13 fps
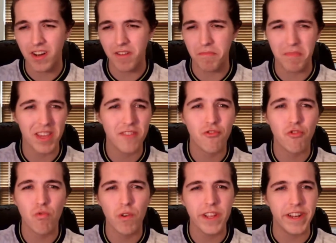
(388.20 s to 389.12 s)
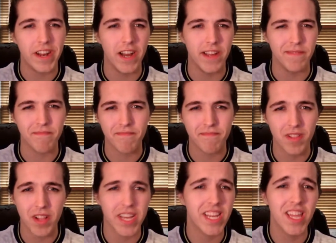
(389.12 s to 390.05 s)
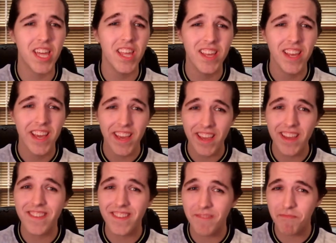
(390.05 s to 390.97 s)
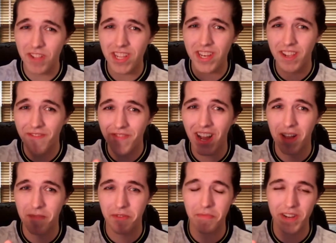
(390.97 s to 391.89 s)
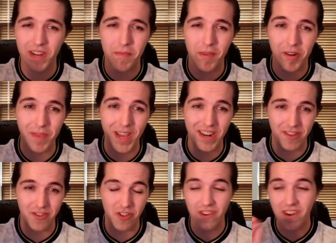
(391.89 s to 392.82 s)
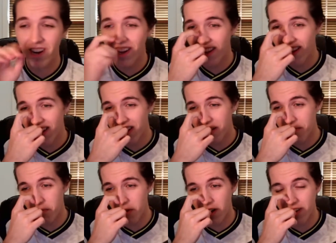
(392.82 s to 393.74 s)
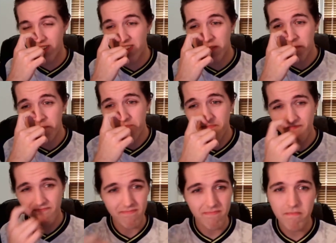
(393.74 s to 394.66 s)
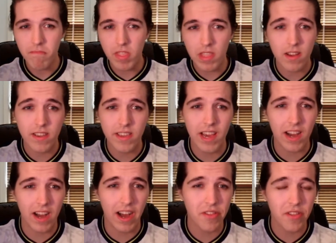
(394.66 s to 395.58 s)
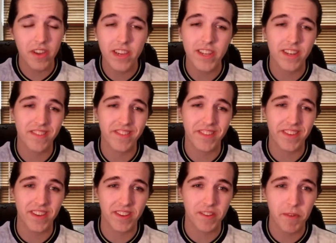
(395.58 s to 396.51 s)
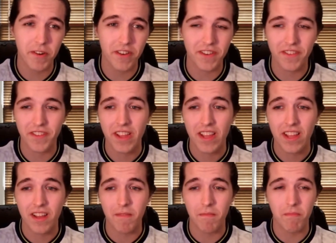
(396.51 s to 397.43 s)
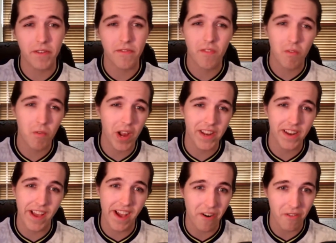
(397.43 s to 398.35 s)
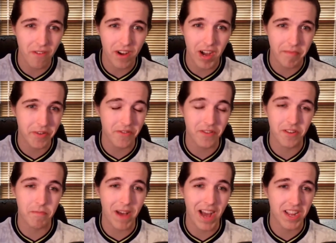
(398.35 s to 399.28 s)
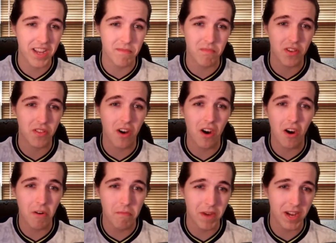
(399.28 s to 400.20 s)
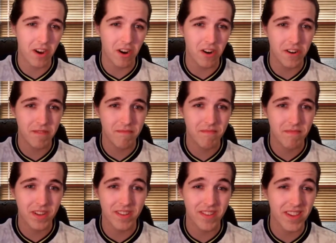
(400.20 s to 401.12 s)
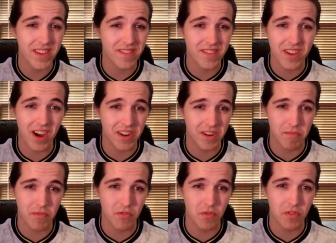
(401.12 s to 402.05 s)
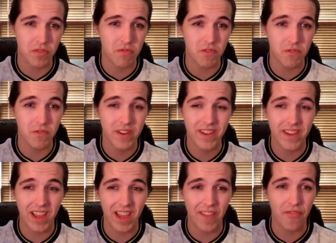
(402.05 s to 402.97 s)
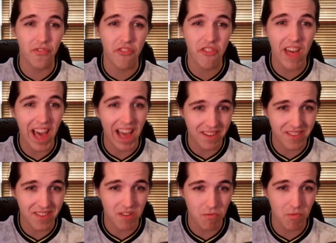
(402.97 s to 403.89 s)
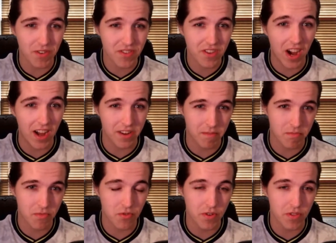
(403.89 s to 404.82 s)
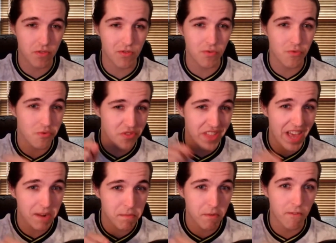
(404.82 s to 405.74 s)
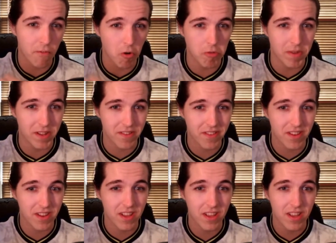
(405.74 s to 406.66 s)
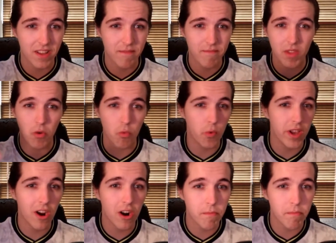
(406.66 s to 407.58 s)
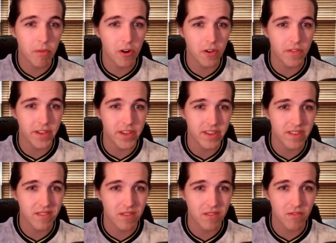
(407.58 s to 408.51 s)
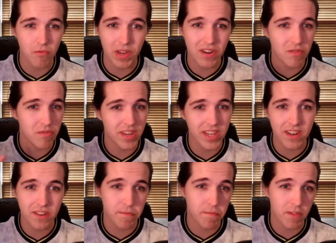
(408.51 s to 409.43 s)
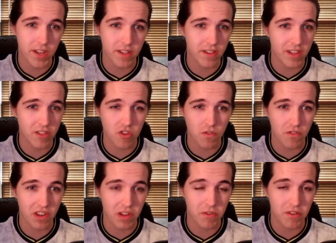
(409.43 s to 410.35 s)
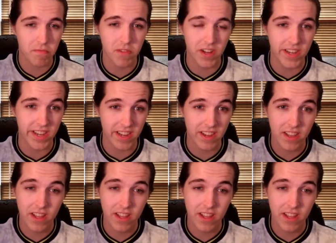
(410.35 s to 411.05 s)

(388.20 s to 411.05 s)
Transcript: He's 29. Like, he has plenty of time to become our manager. But, yeah, I think he needs to get experience. But for right now, I'm going to back him with all my heart, because he is Tottenham through and through. And that was Tottenham through and through. That performance. We aren't Burnley. We don't need to play like Jose was playing.